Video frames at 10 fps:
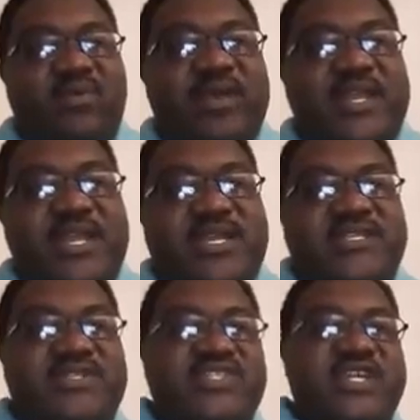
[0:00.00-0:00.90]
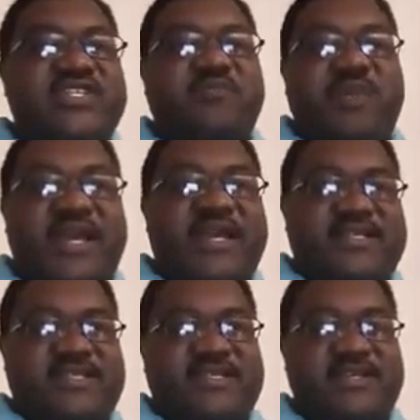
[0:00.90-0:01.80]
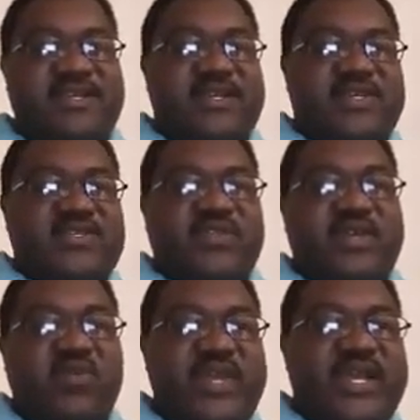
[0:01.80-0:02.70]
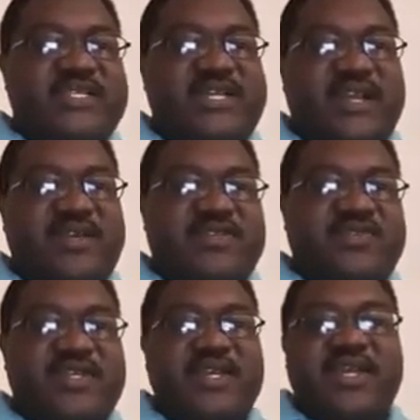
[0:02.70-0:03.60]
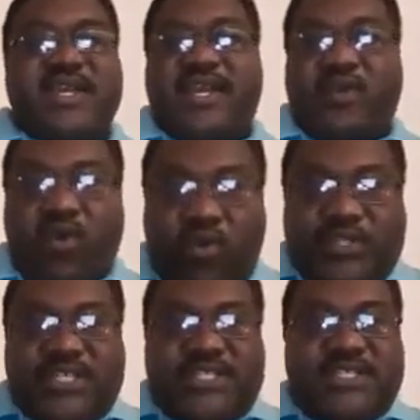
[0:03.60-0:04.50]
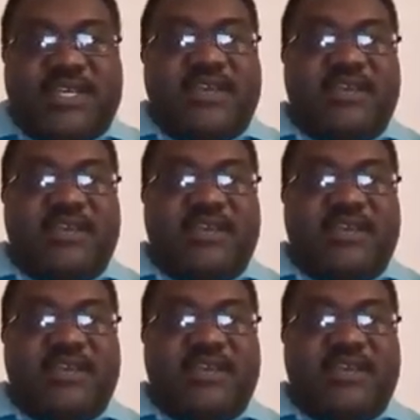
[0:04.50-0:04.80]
We need to change players so that we as a country can audit,